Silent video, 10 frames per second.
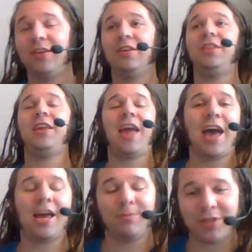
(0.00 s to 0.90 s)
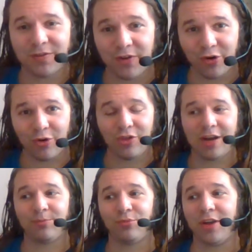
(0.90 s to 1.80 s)
the atmosphere that
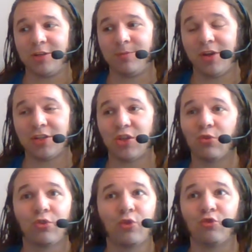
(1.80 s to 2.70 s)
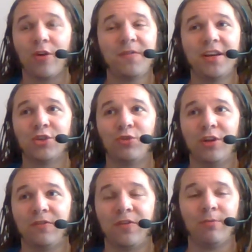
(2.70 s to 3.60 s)
it brings because the the riffing is
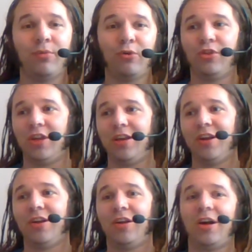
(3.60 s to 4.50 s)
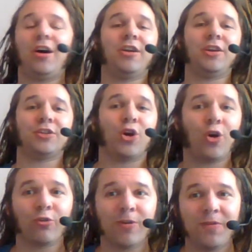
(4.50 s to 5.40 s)
really fun, both the uh,
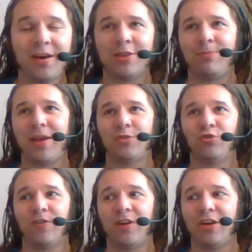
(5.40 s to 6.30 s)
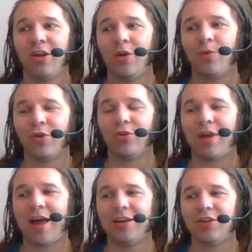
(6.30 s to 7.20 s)
guitar riffing and the bass riffing, where they're
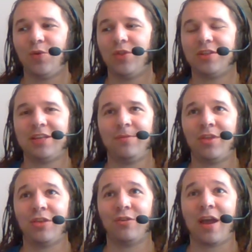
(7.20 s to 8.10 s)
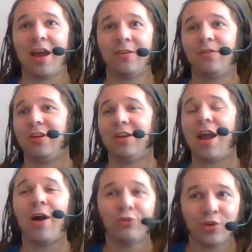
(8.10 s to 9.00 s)
not doing the same thing, they're kind of
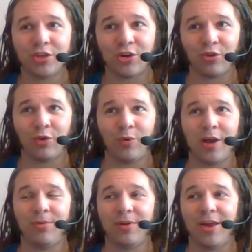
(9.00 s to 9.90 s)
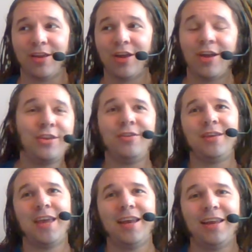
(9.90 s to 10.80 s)
countering each other in a way, but like you can
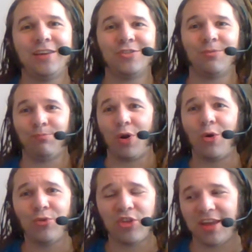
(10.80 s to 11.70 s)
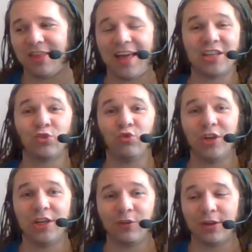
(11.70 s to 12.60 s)
get into both, and that's
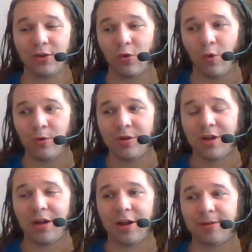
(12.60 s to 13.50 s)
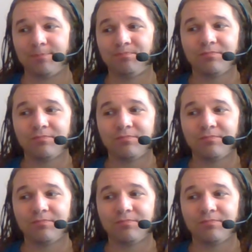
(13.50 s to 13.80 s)
really really cool. Um,